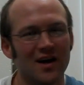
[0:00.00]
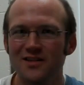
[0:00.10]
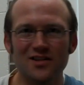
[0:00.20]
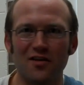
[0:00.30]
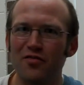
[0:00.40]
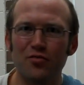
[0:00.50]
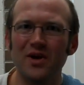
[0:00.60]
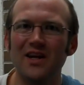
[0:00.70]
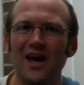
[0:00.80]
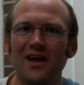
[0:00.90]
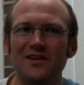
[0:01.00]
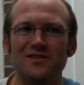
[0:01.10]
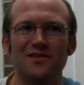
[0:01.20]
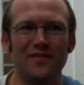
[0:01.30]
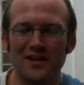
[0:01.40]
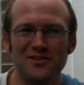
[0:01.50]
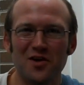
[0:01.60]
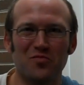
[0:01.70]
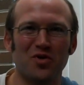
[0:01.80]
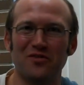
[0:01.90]
It's like three days. That's
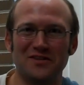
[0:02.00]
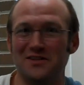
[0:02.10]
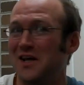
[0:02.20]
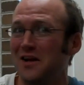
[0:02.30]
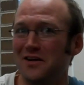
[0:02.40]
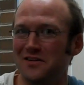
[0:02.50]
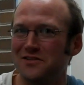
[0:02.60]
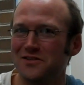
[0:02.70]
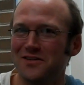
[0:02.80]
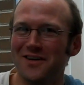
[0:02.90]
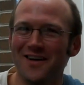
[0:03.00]
not perfect attendance.